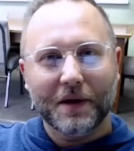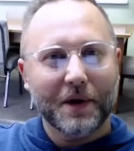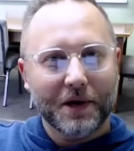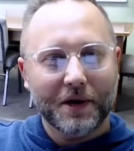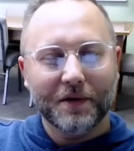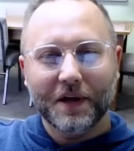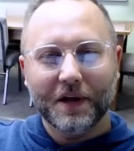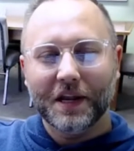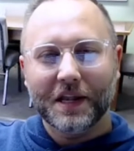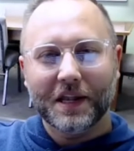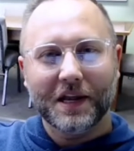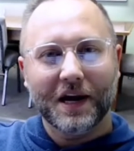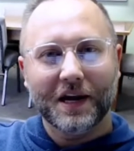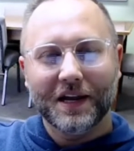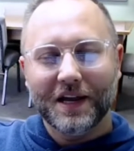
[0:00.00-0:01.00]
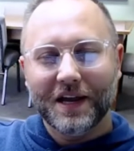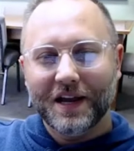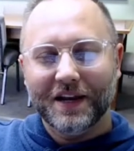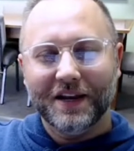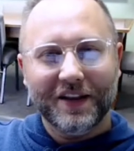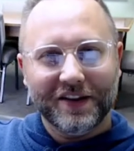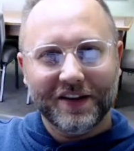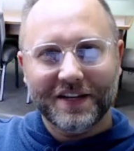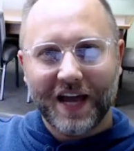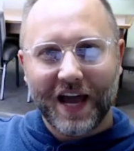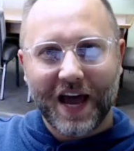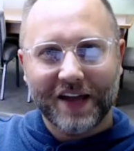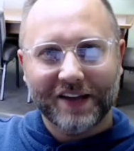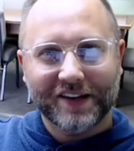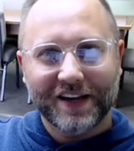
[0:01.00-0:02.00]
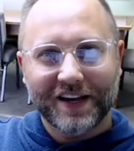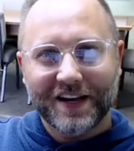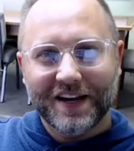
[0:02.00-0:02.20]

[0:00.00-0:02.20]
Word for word: I know that it's not an easy task,